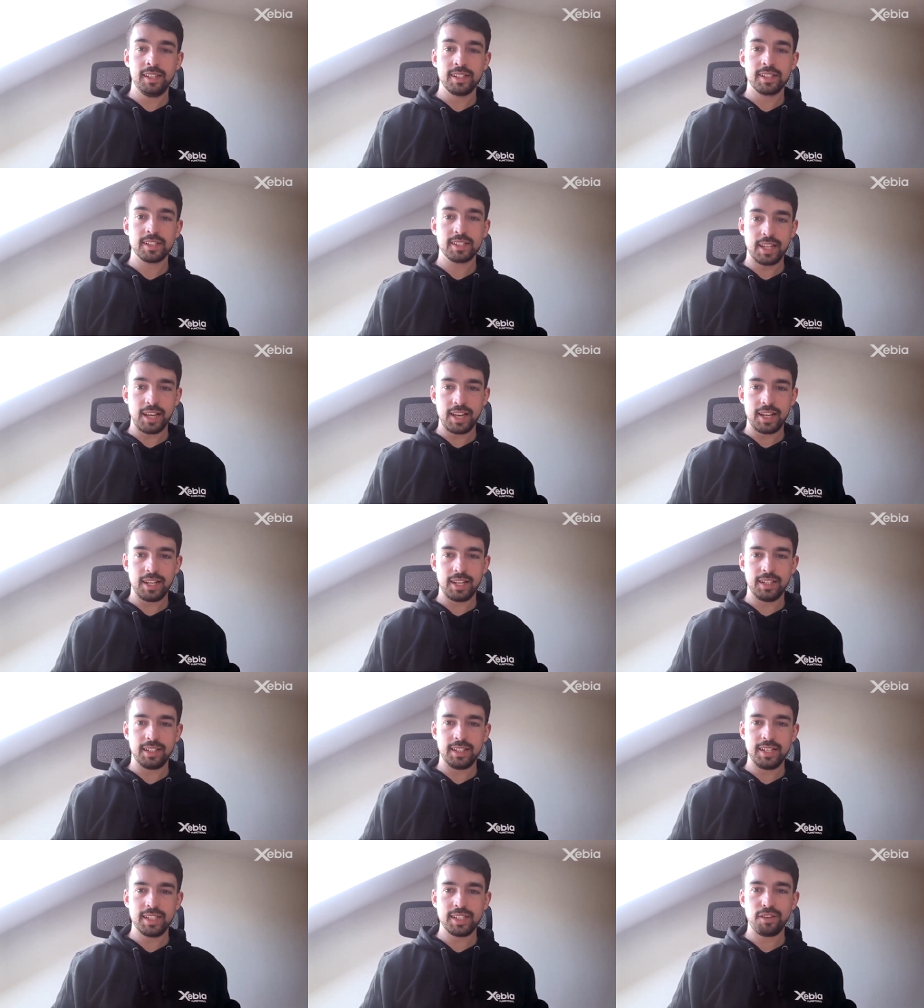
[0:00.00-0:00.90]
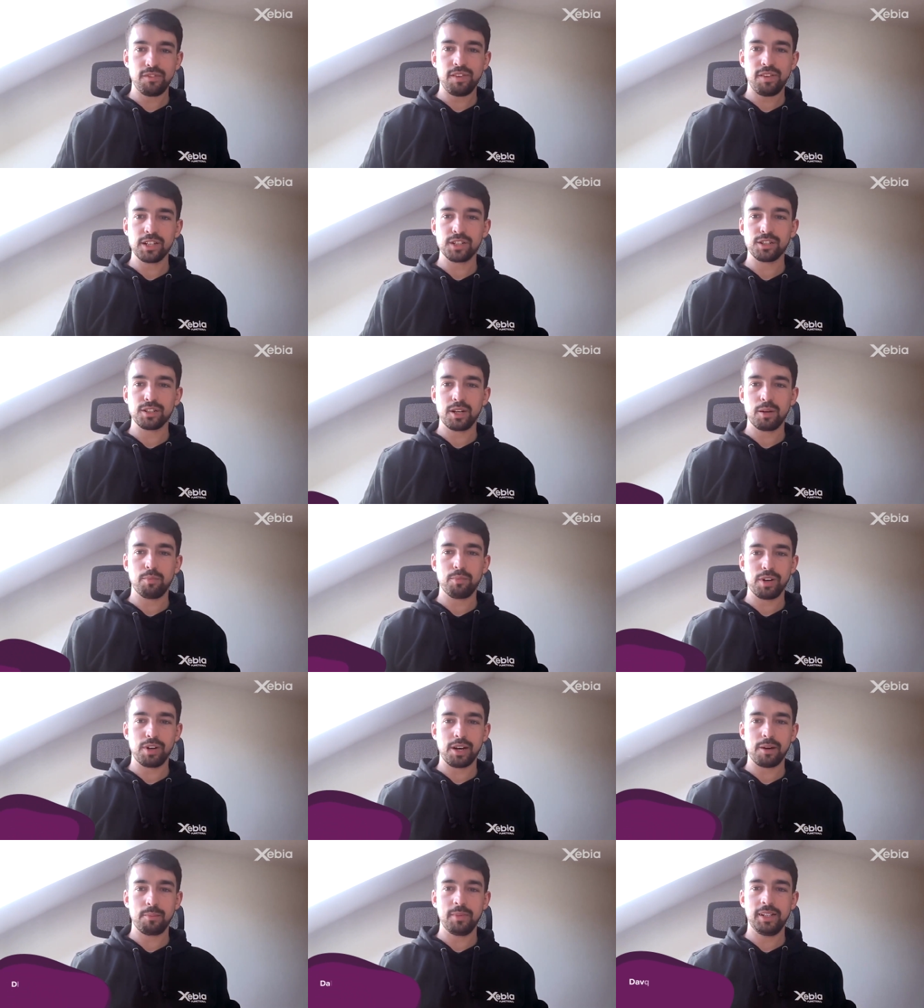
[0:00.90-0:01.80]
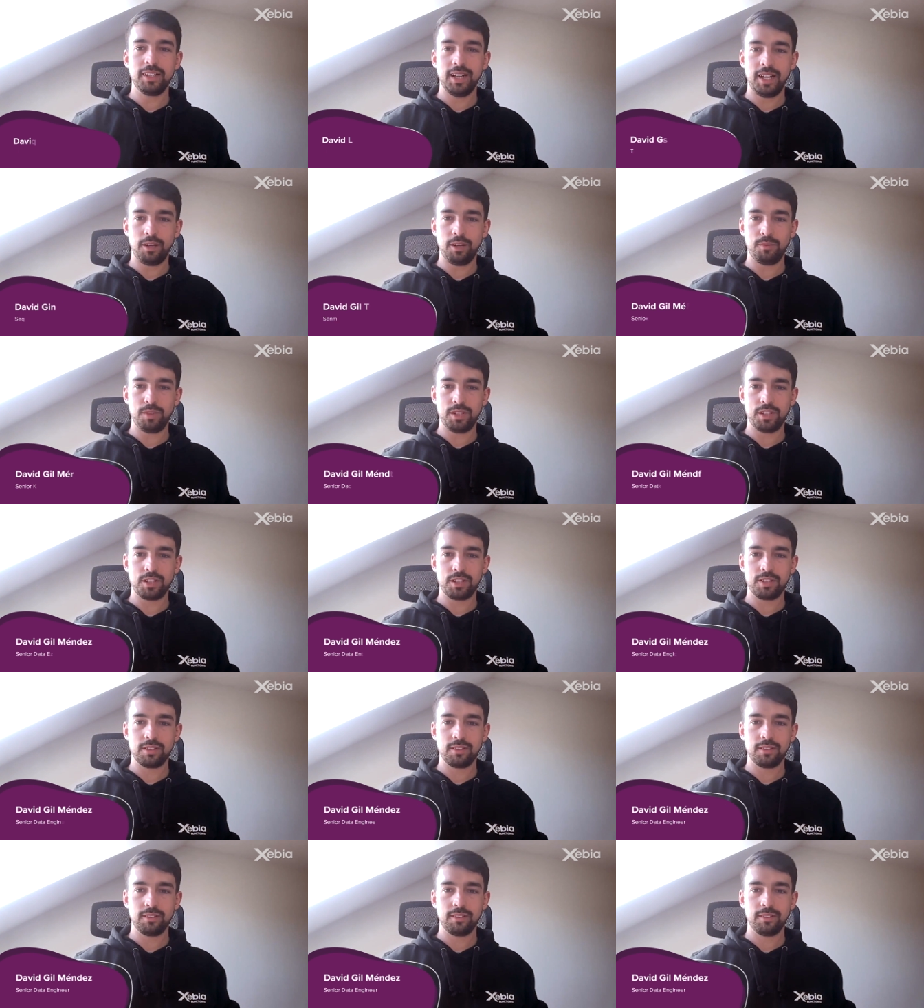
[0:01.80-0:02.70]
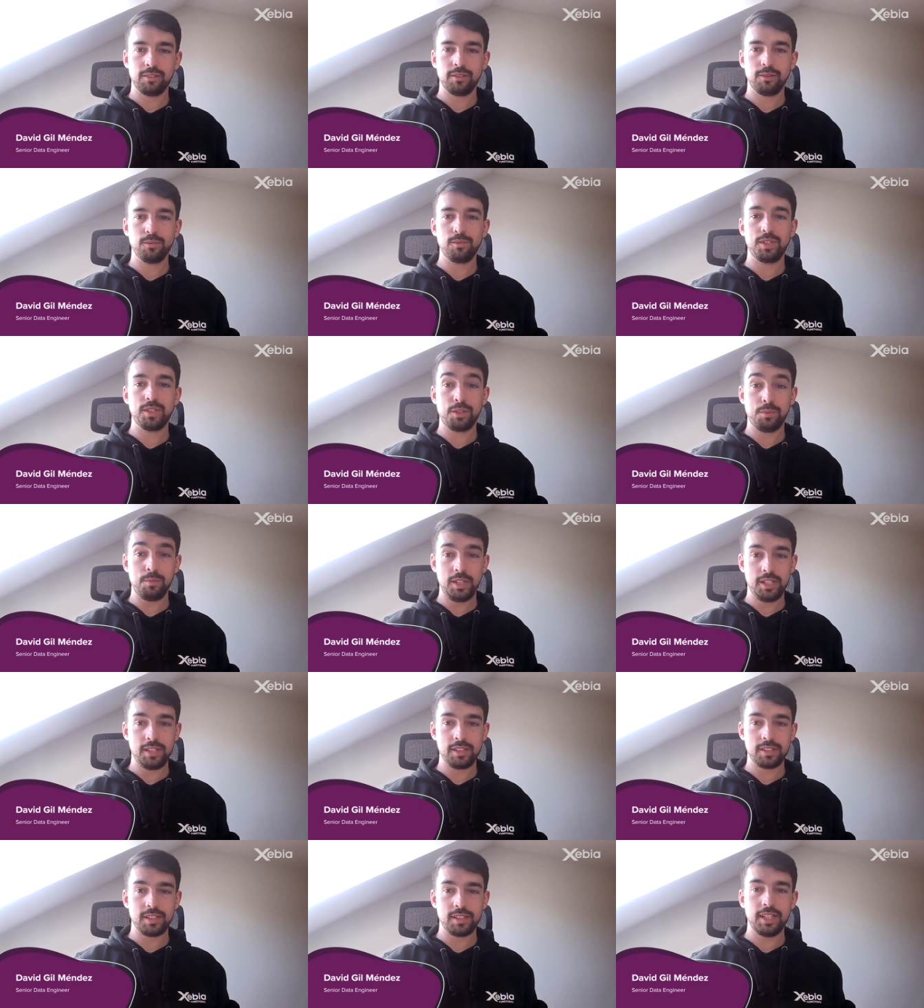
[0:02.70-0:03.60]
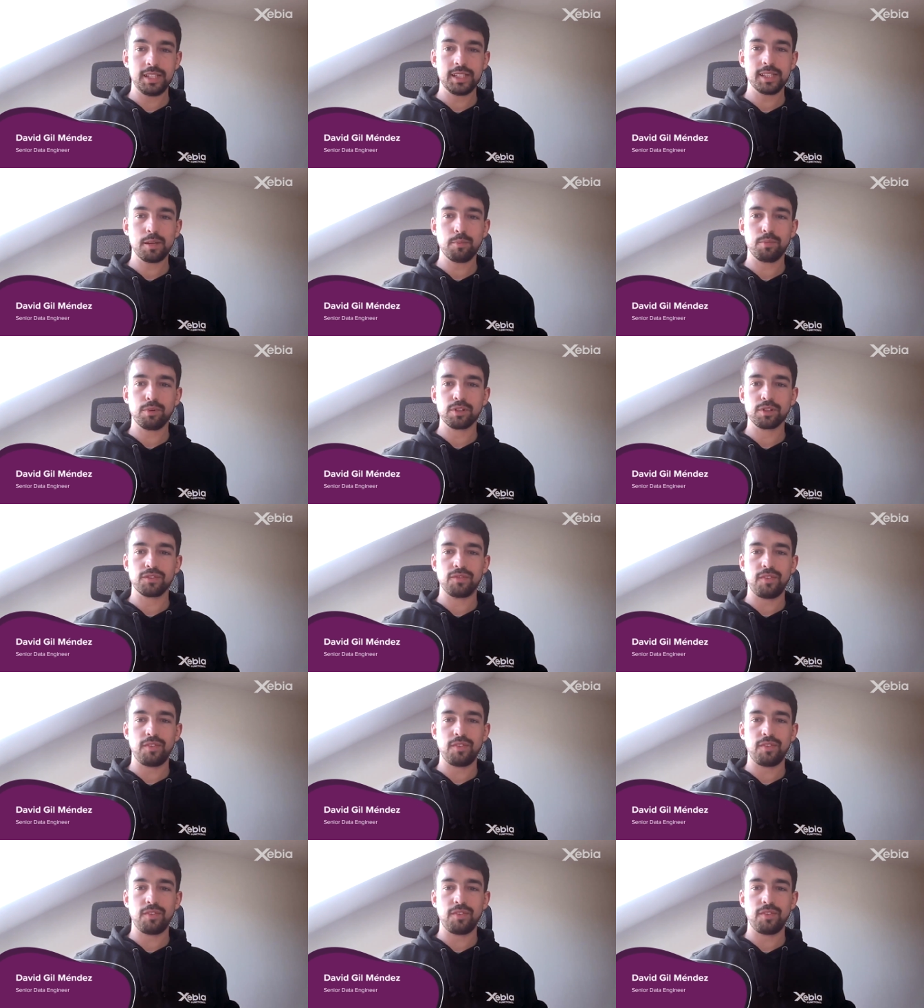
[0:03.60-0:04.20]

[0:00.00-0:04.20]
Scala is a functional programming language, which means it supports